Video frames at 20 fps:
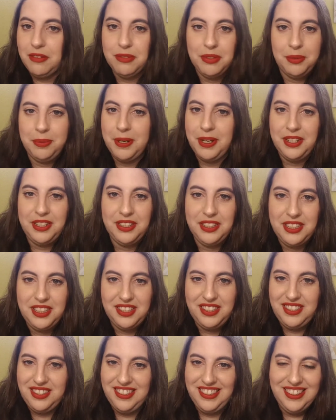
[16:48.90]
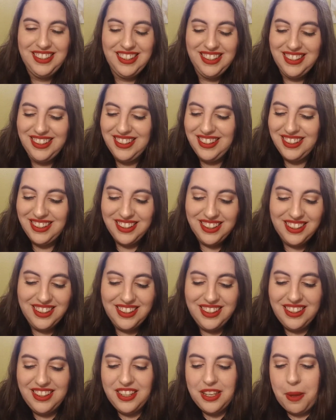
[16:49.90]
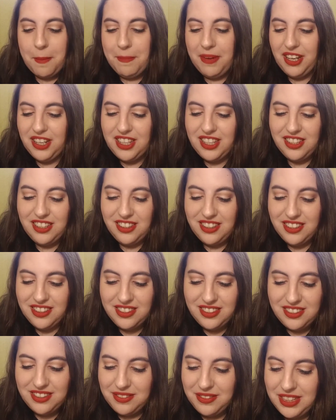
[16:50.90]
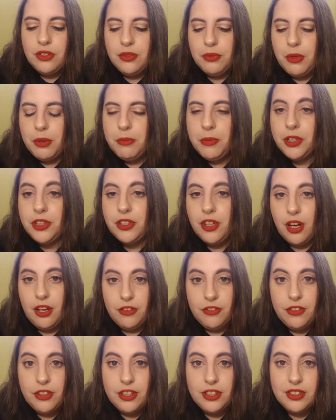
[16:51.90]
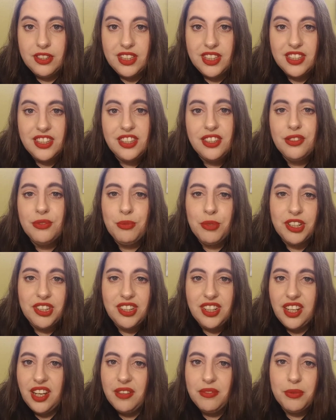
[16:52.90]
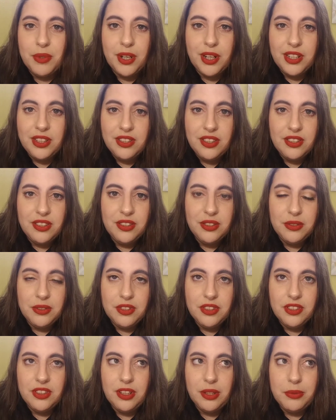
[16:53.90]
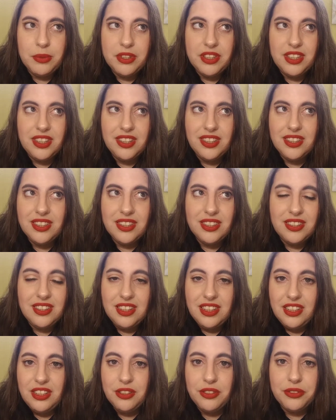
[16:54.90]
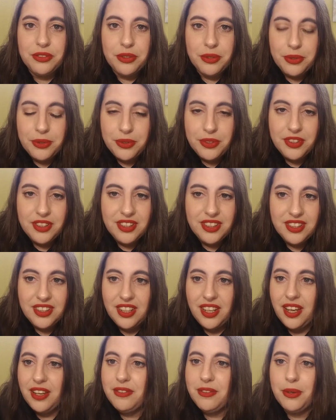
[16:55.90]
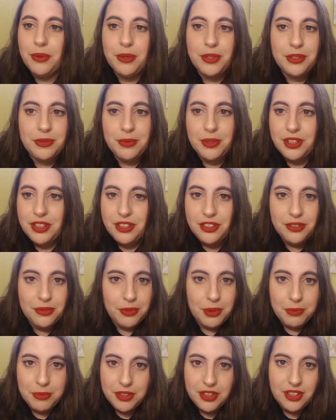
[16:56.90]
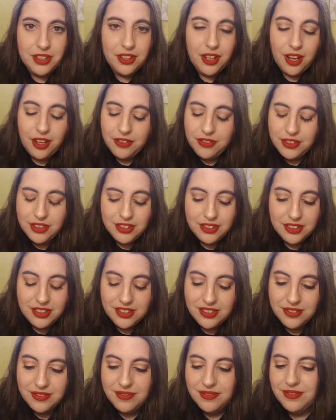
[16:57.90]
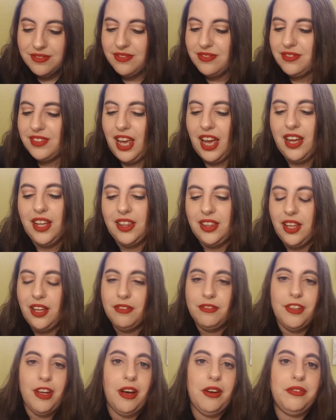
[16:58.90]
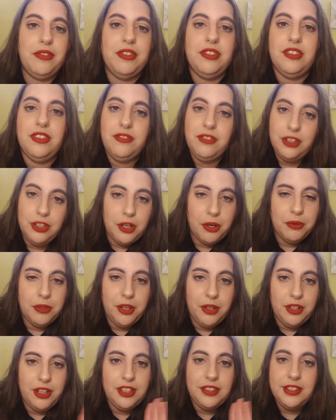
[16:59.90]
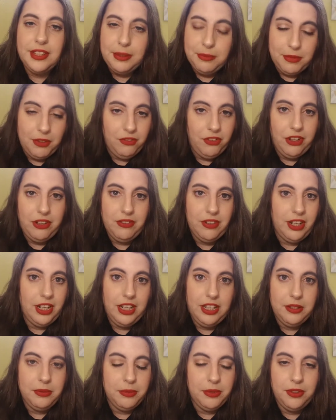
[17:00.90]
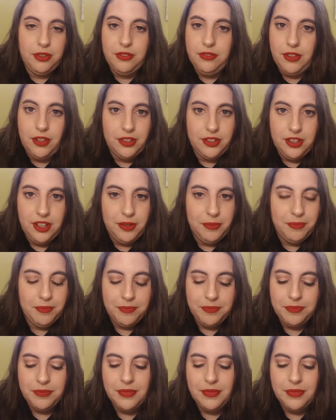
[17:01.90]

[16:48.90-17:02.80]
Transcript: everybody's bucket list. Swim with dolphins. This is one thing I've wanted to do since I was like 16 years old. I've always wanted to swim with the dolphins. I love dolphins. If you don't know, that's like my favorite animal of all time